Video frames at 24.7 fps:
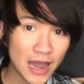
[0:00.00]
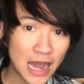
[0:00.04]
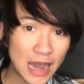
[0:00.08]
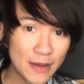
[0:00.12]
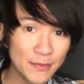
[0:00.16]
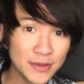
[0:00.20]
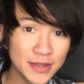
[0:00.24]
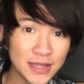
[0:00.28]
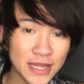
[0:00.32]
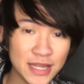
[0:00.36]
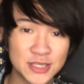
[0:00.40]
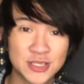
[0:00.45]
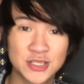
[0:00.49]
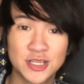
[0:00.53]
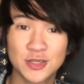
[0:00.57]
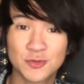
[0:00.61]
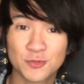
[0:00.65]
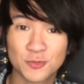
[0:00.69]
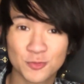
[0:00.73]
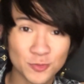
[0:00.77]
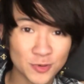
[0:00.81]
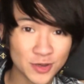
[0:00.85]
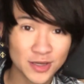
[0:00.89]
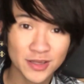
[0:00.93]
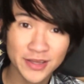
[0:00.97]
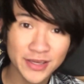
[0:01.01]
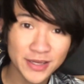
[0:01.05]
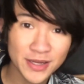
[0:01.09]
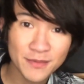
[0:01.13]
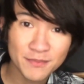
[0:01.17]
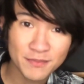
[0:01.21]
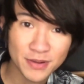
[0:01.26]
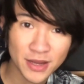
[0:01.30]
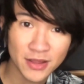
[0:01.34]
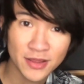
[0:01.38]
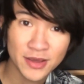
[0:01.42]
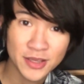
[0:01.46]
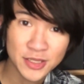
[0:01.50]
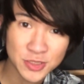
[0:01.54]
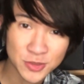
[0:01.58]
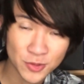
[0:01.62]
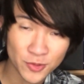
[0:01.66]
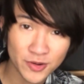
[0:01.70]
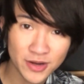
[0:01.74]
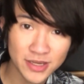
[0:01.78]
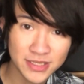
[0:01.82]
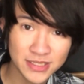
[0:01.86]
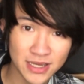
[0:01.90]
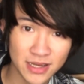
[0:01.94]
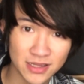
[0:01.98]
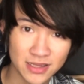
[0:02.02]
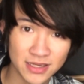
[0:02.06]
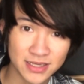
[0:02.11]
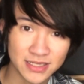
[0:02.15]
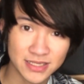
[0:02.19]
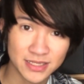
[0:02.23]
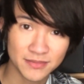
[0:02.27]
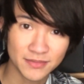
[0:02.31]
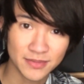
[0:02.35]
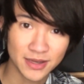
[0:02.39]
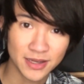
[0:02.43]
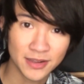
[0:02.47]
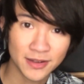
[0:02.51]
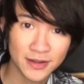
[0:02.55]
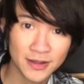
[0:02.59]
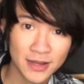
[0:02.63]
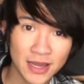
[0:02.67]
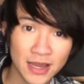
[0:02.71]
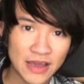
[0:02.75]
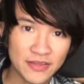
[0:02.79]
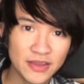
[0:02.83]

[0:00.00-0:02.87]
I mean, it's just really compelling storytelling to me.